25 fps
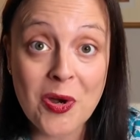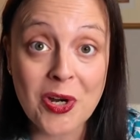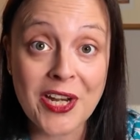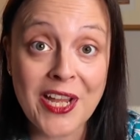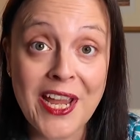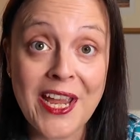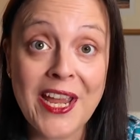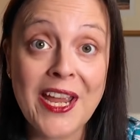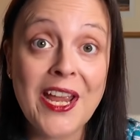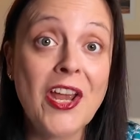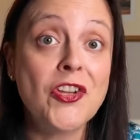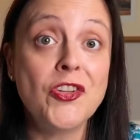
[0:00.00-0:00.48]

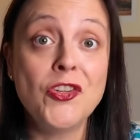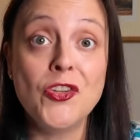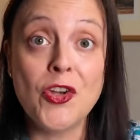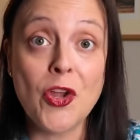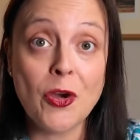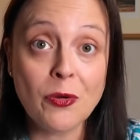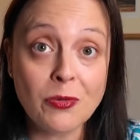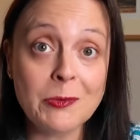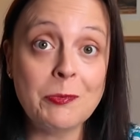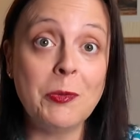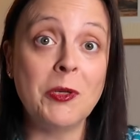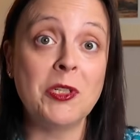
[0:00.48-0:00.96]
money,
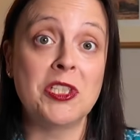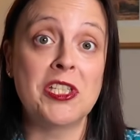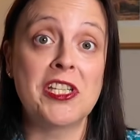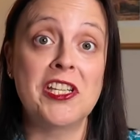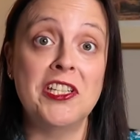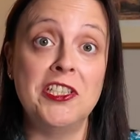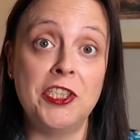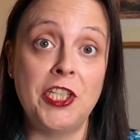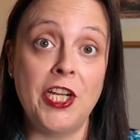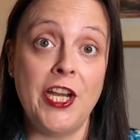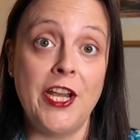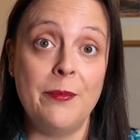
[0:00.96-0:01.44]
no
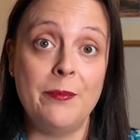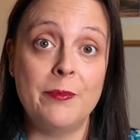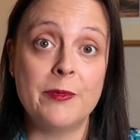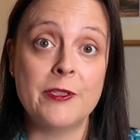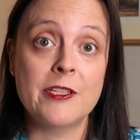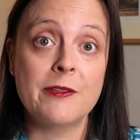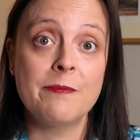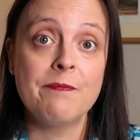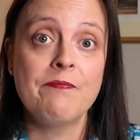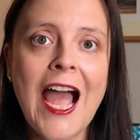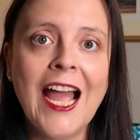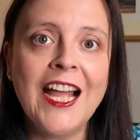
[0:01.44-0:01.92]

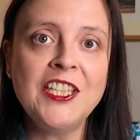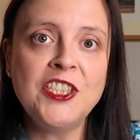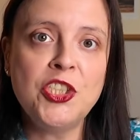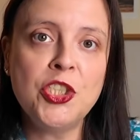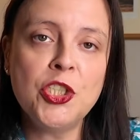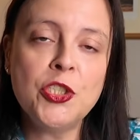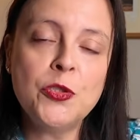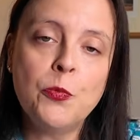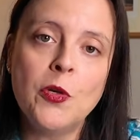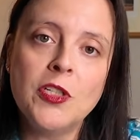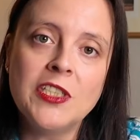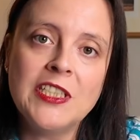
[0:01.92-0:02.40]
sponsorships. I
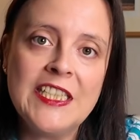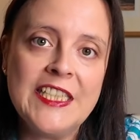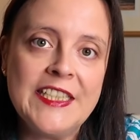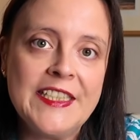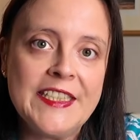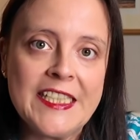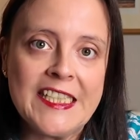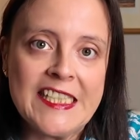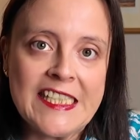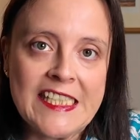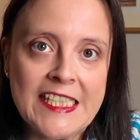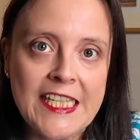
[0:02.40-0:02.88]
just
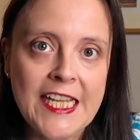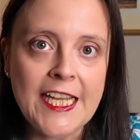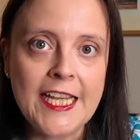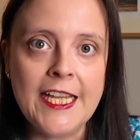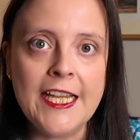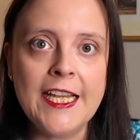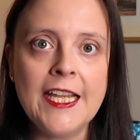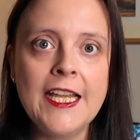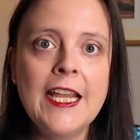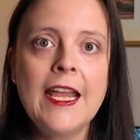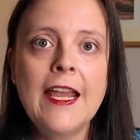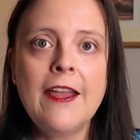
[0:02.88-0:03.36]
wanted to
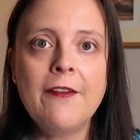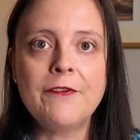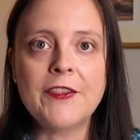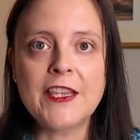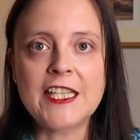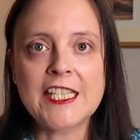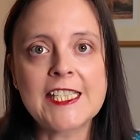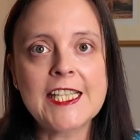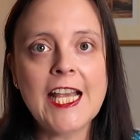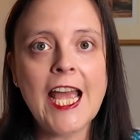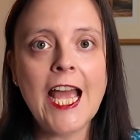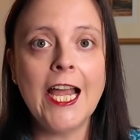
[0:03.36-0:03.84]
see if
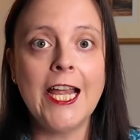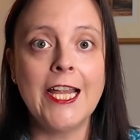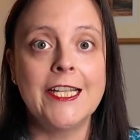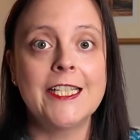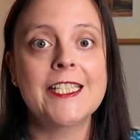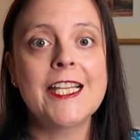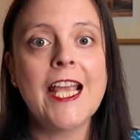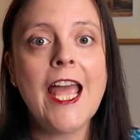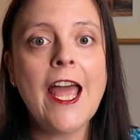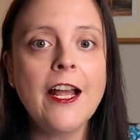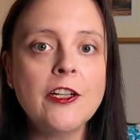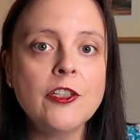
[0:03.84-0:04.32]
the
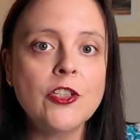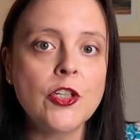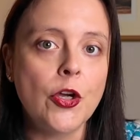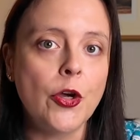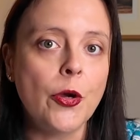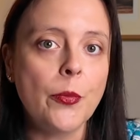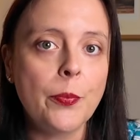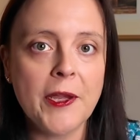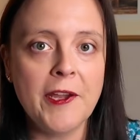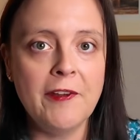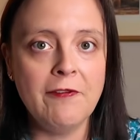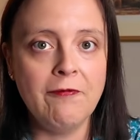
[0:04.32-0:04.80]
science held
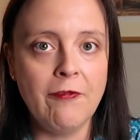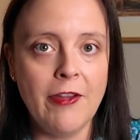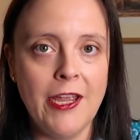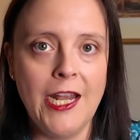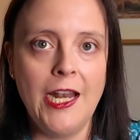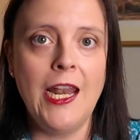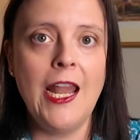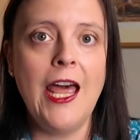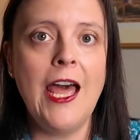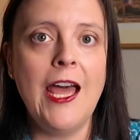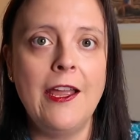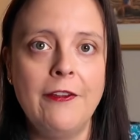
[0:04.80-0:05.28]
up in
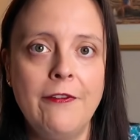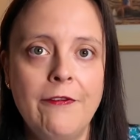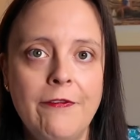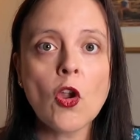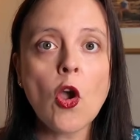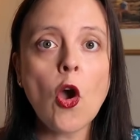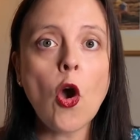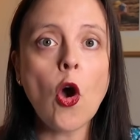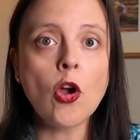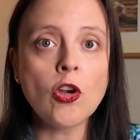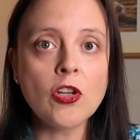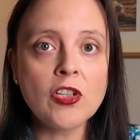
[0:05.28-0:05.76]
real life.
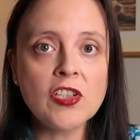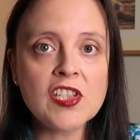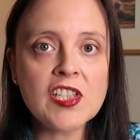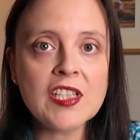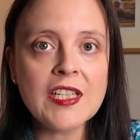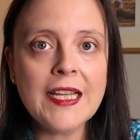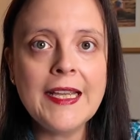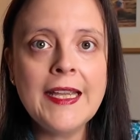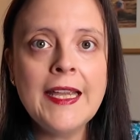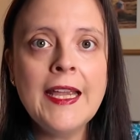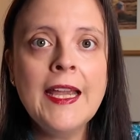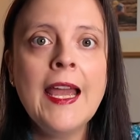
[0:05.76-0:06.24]

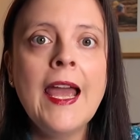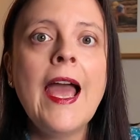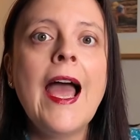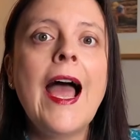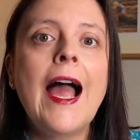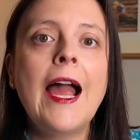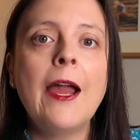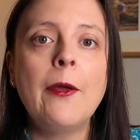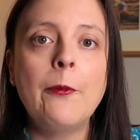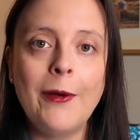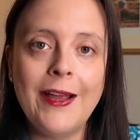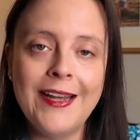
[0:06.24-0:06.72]
Honestly,
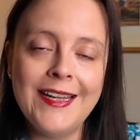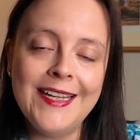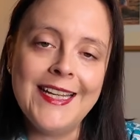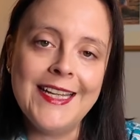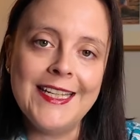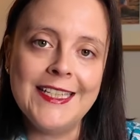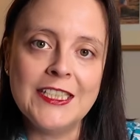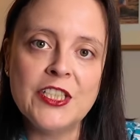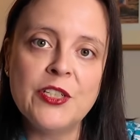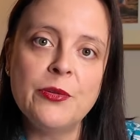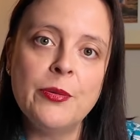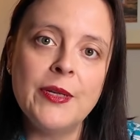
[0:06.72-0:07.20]
I went
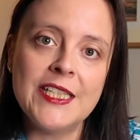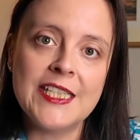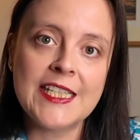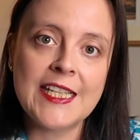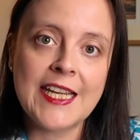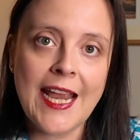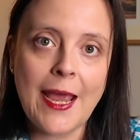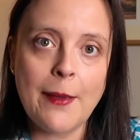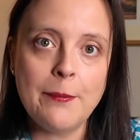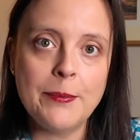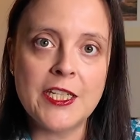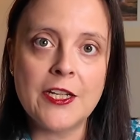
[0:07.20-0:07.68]
into it
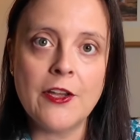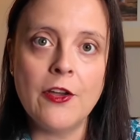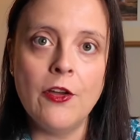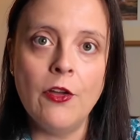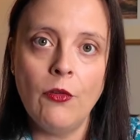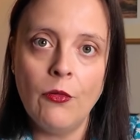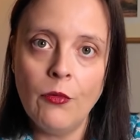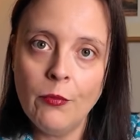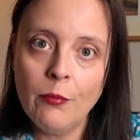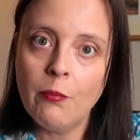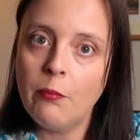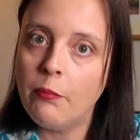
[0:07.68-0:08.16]

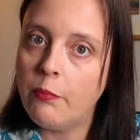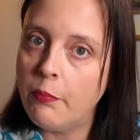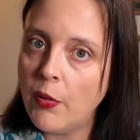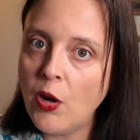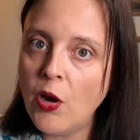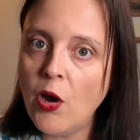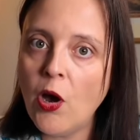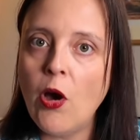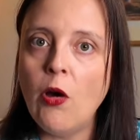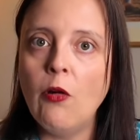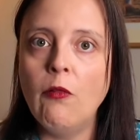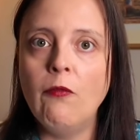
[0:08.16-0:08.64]
skeptical,
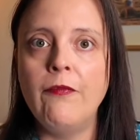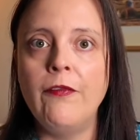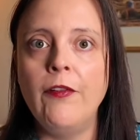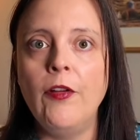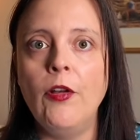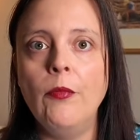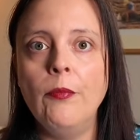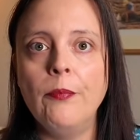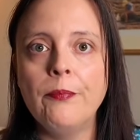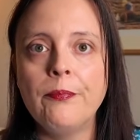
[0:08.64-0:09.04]
but hopeful,